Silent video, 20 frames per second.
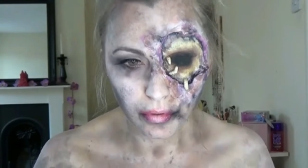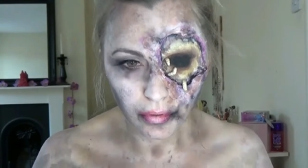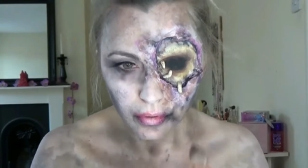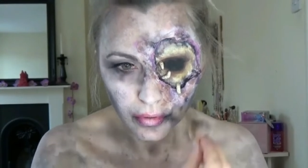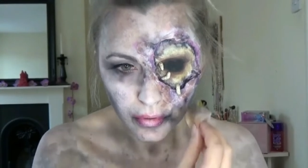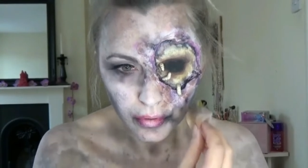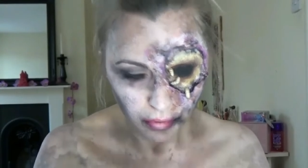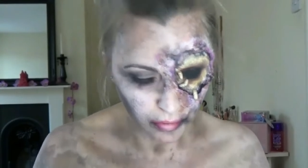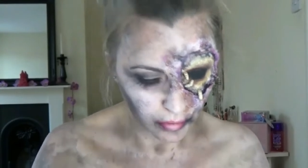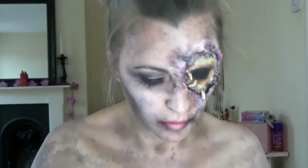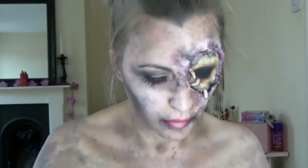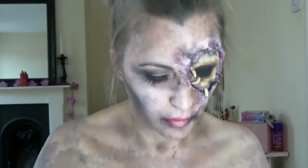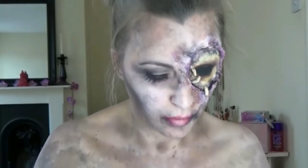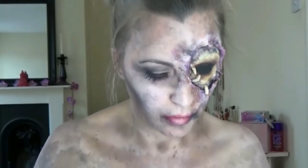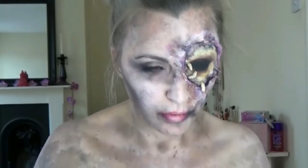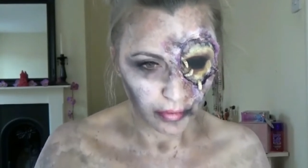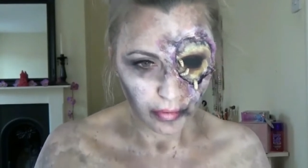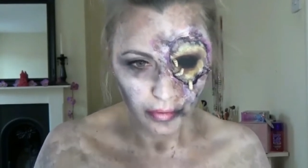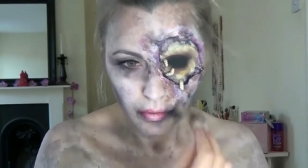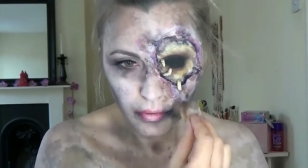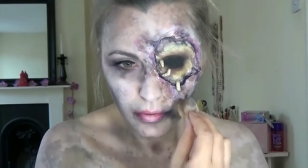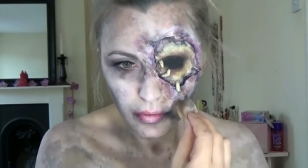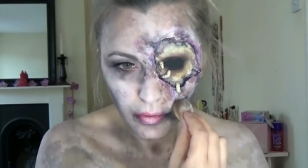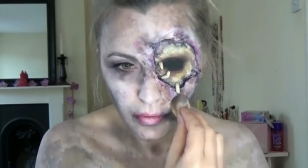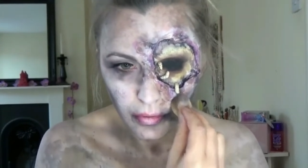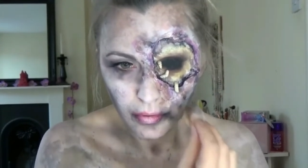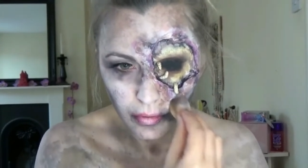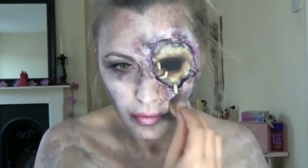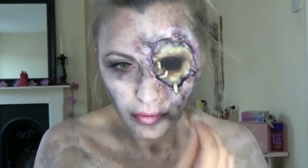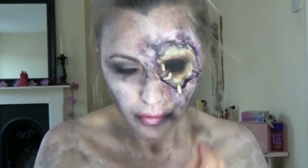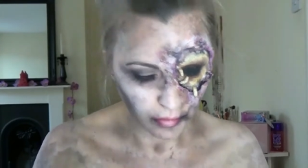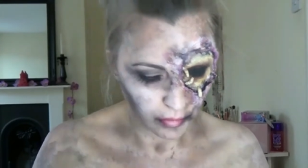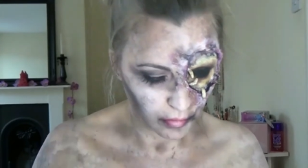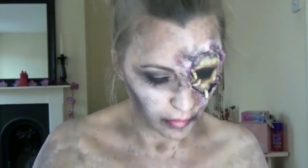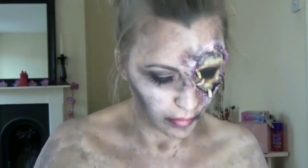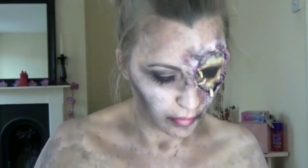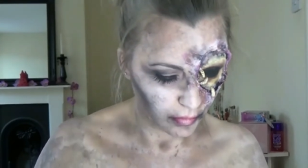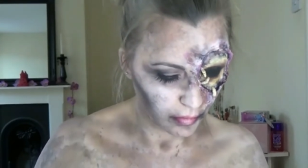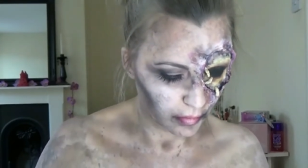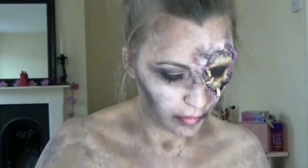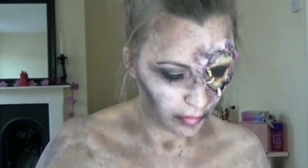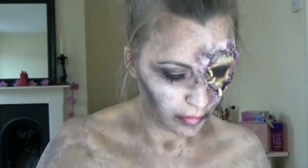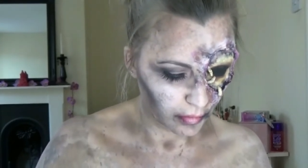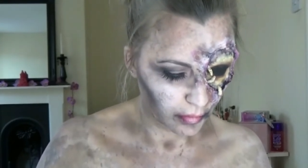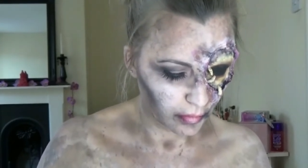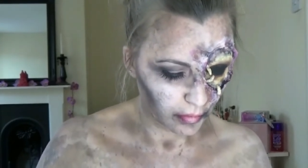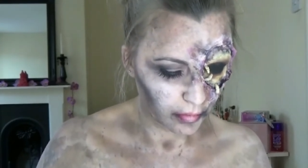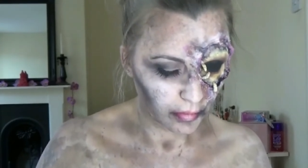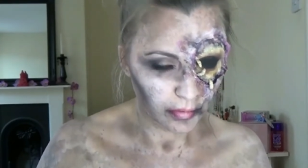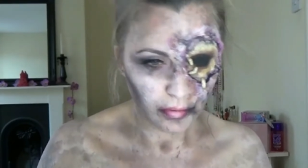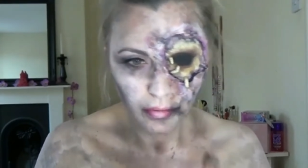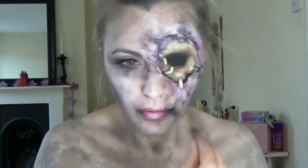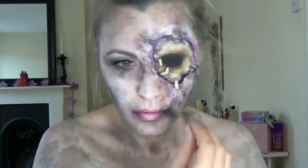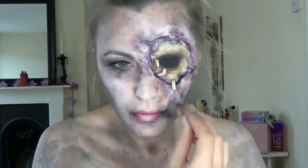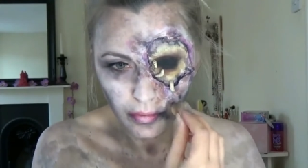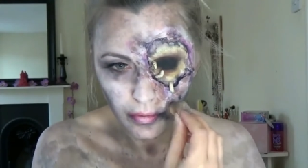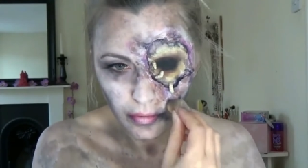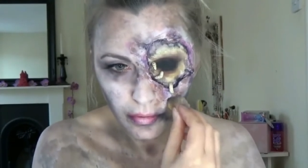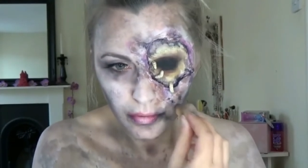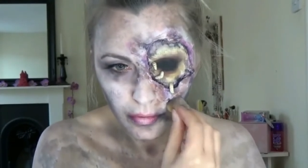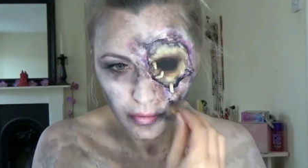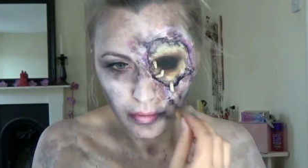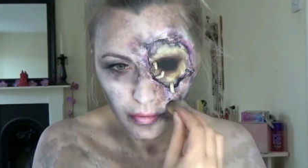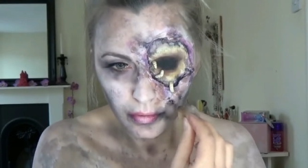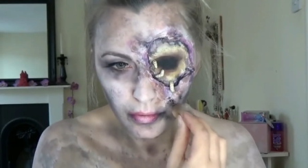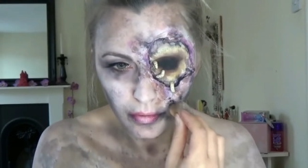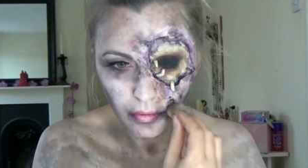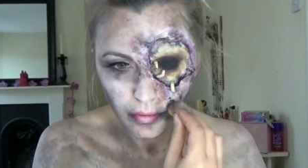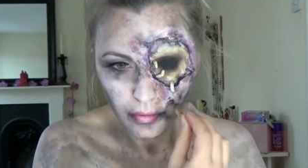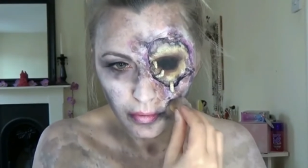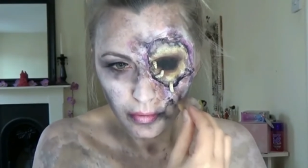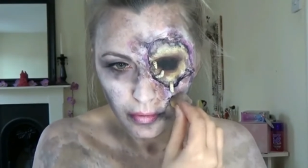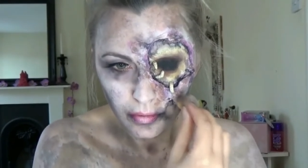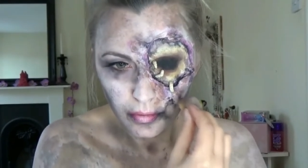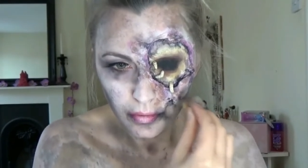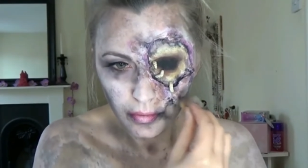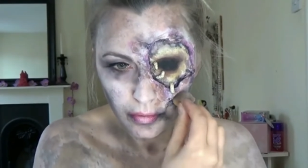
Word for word: those on any areas I felt needed a little bit of extra mouldiness.